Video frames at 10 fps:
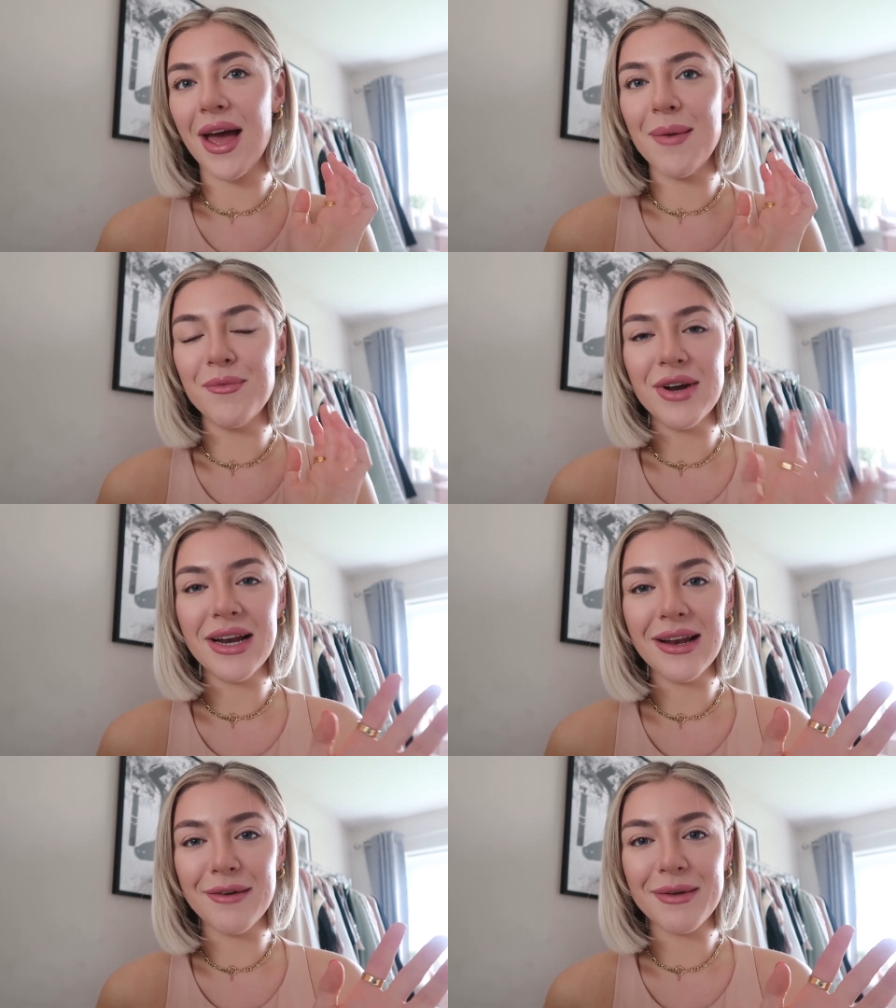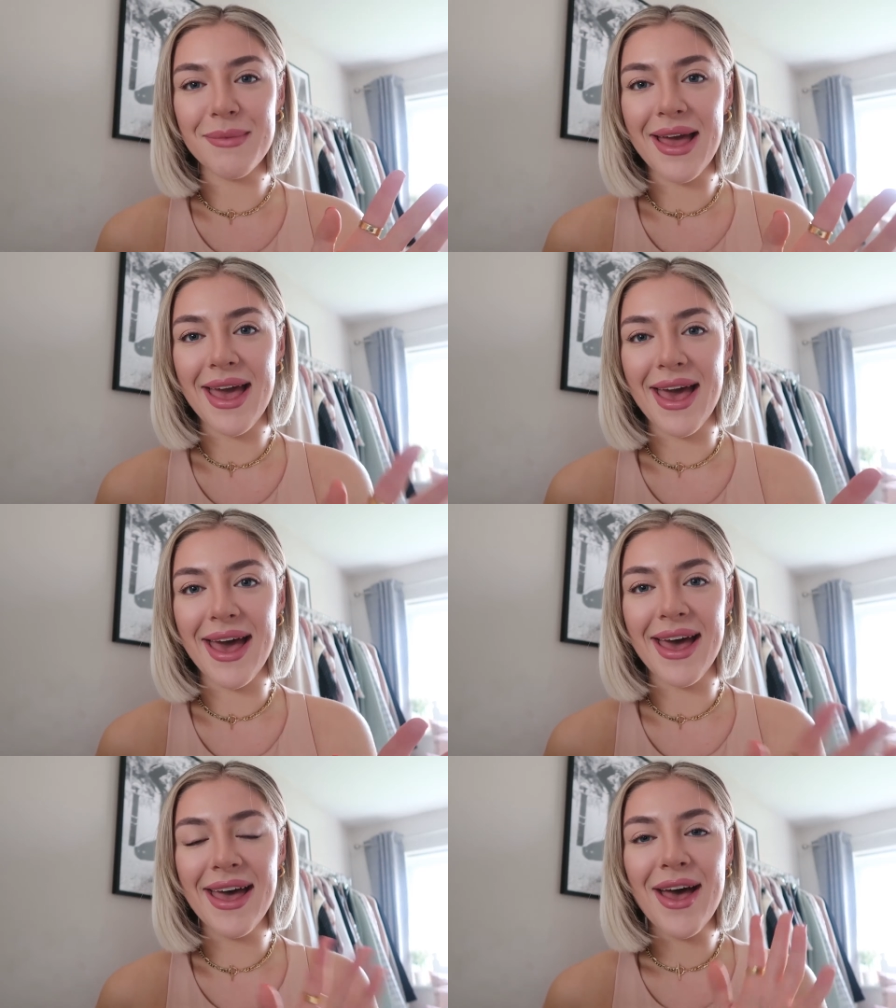I'm really loving my
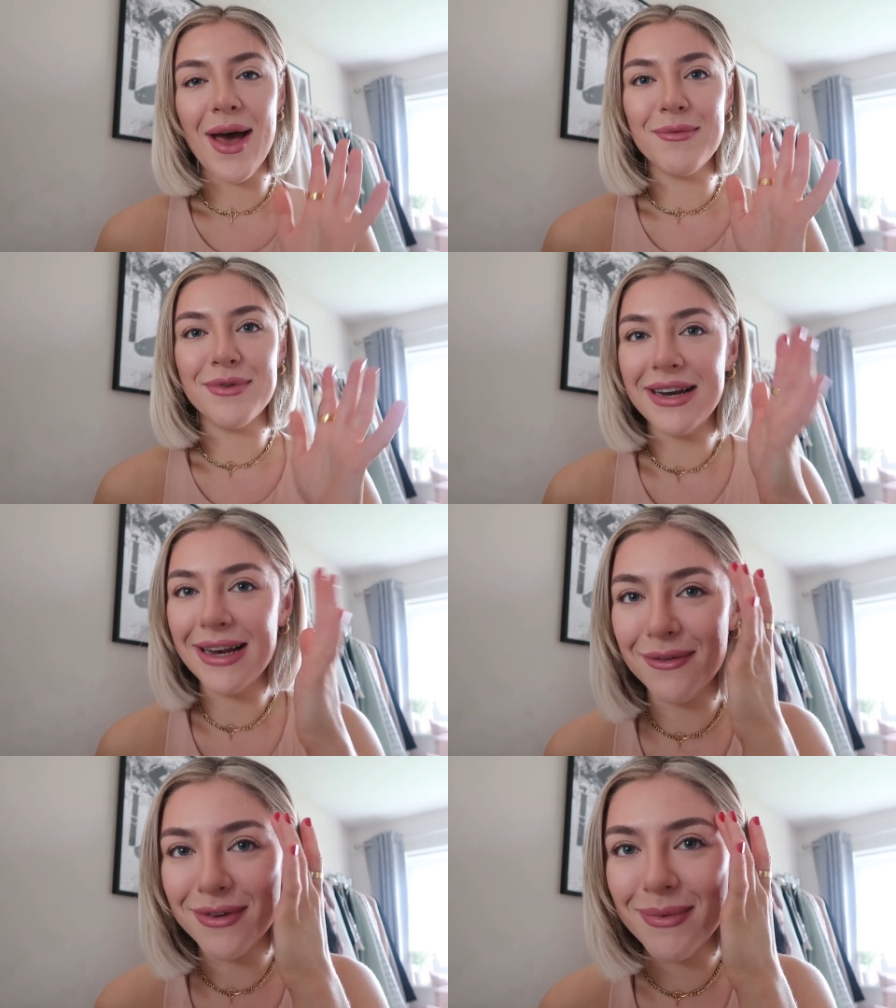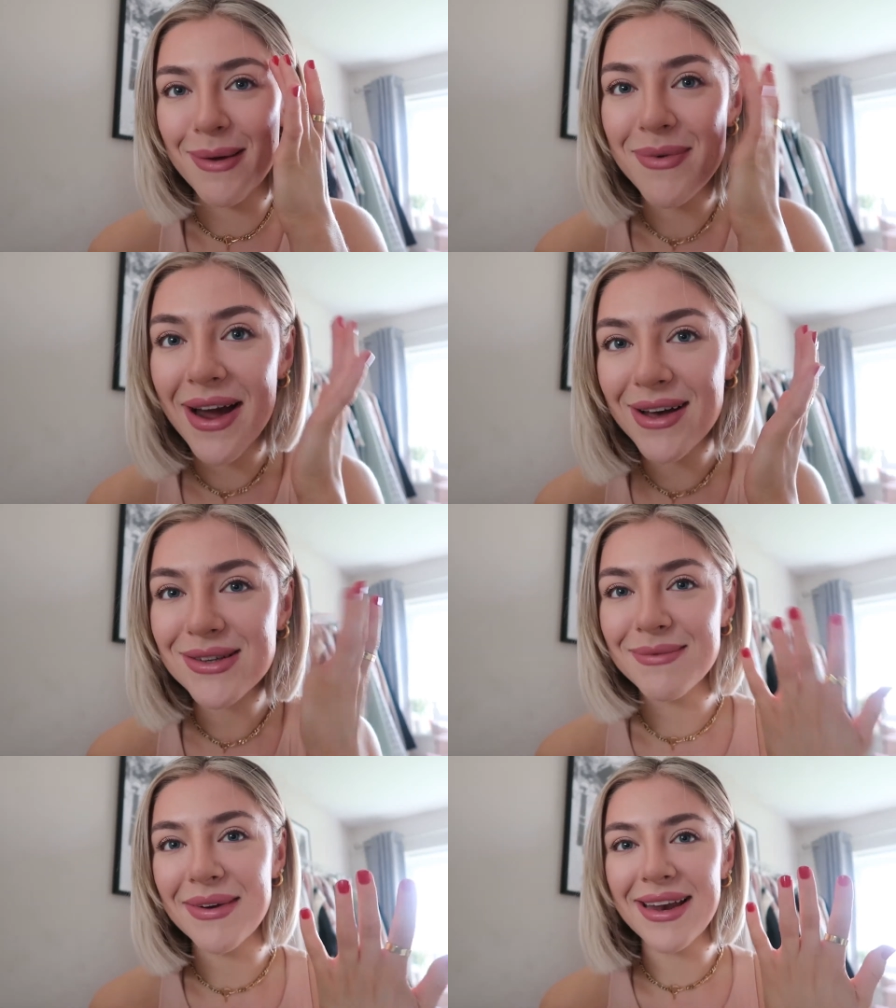hair, I'm really loving my
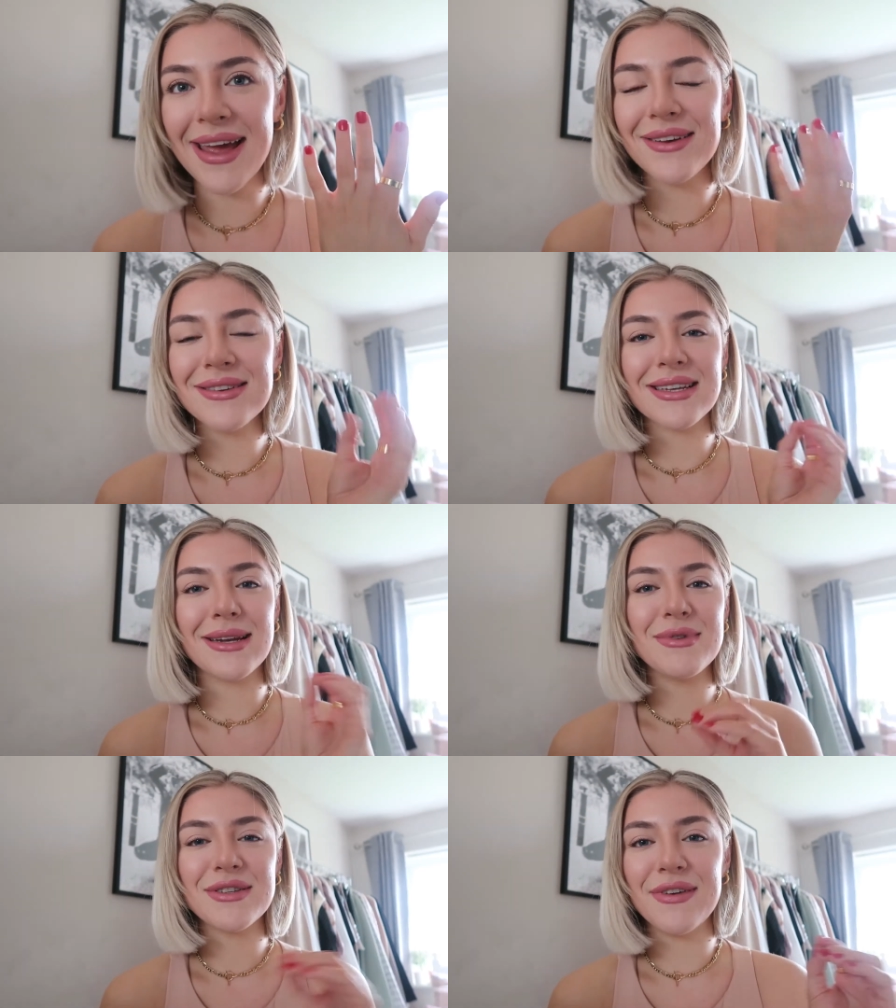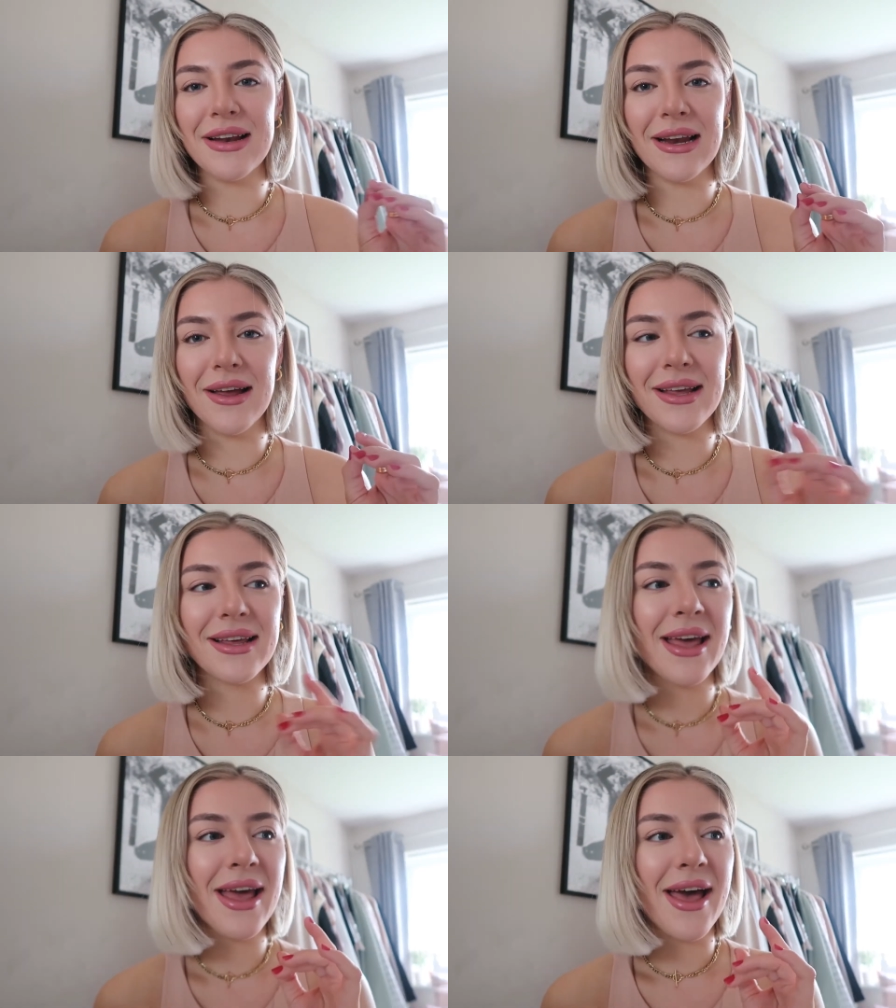brows and my nails, and I'm just feeling
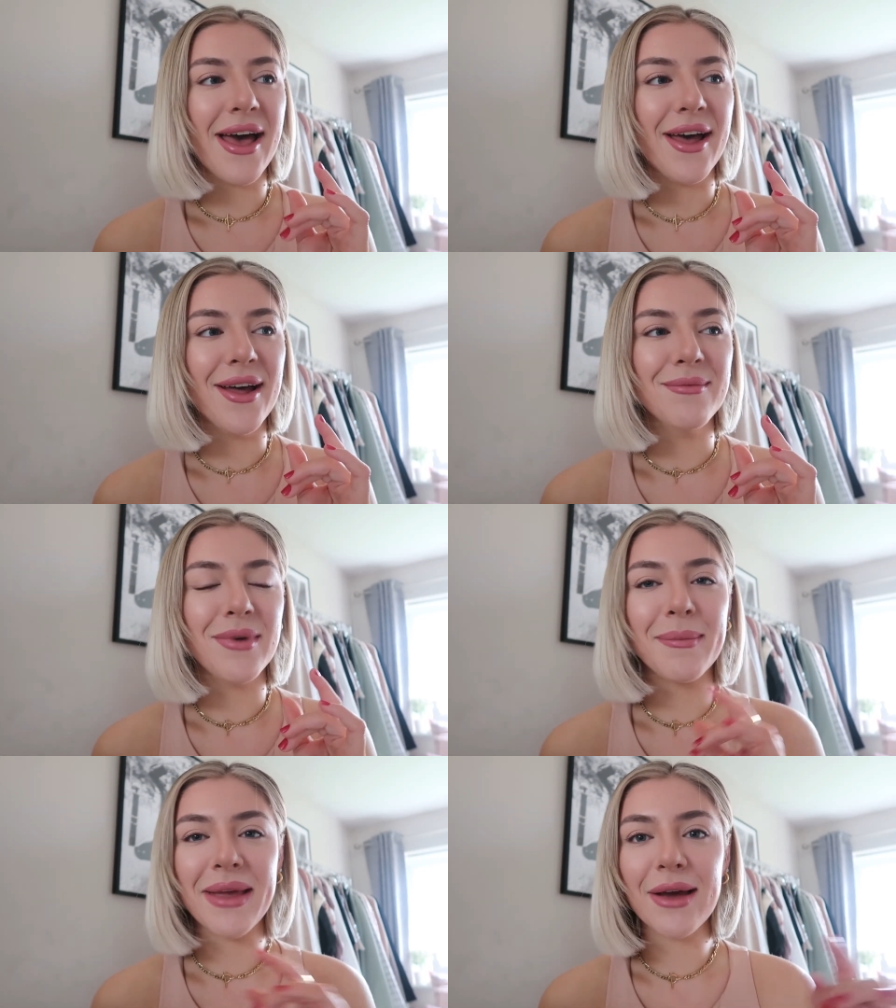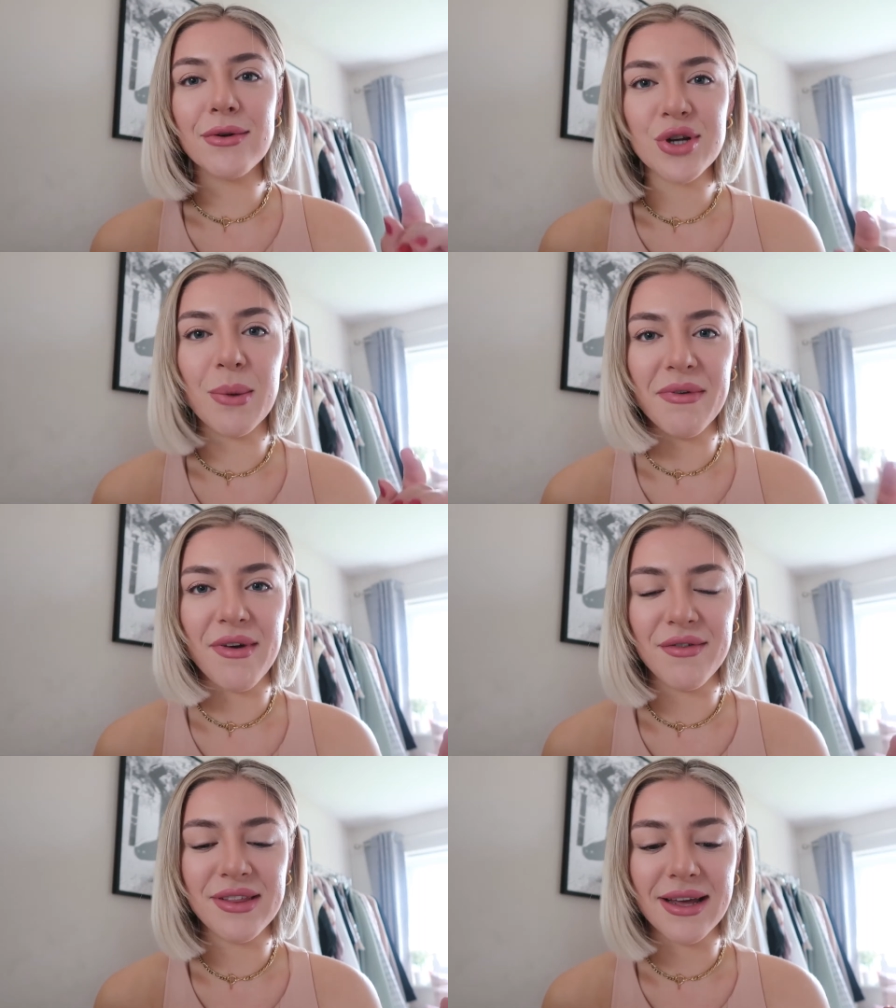like I'm getting on top of
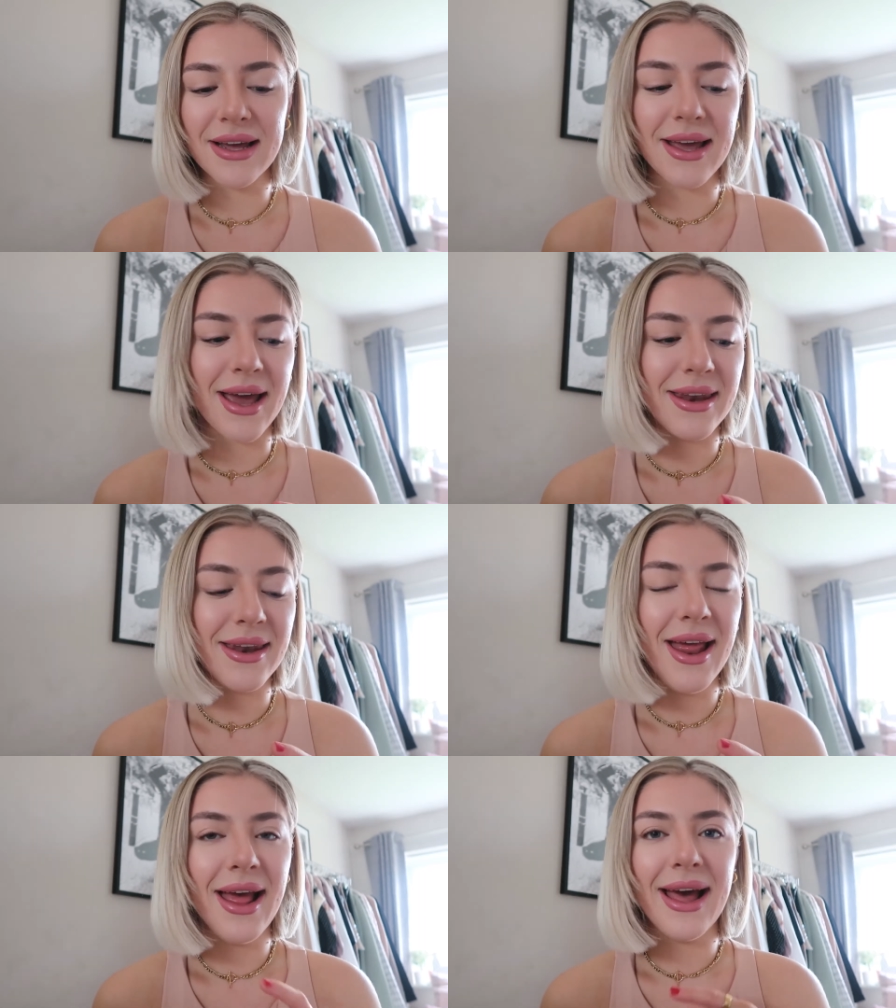everything again,